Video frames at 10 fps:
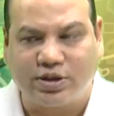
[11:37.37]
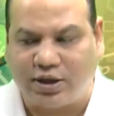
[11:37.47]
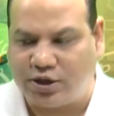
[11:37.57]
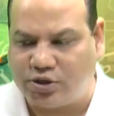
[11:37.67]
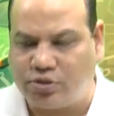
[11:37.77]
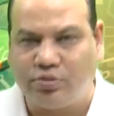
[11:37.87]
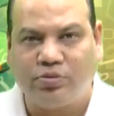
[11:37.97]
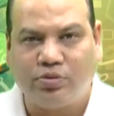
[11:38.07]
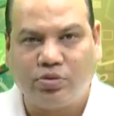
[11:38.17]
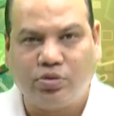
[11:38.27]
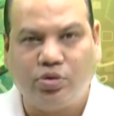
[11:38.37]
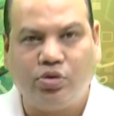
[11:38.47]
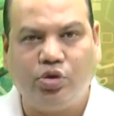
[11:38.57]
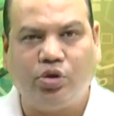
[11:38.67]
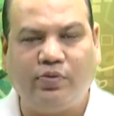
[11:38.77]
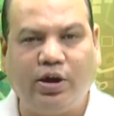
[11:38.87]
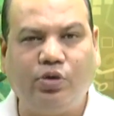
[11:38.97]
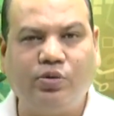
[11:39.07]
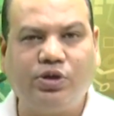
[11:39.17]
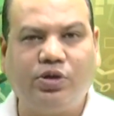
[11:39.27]
cash, your
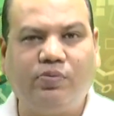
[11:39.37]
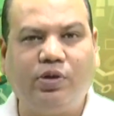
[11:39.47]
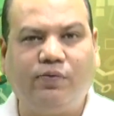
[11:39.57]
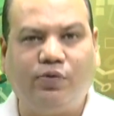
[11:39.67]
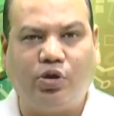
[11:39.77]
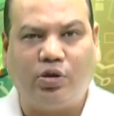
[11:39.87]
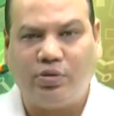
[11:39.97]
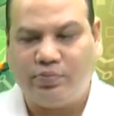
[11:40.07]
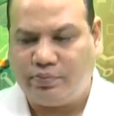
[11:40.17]
valuation will fall.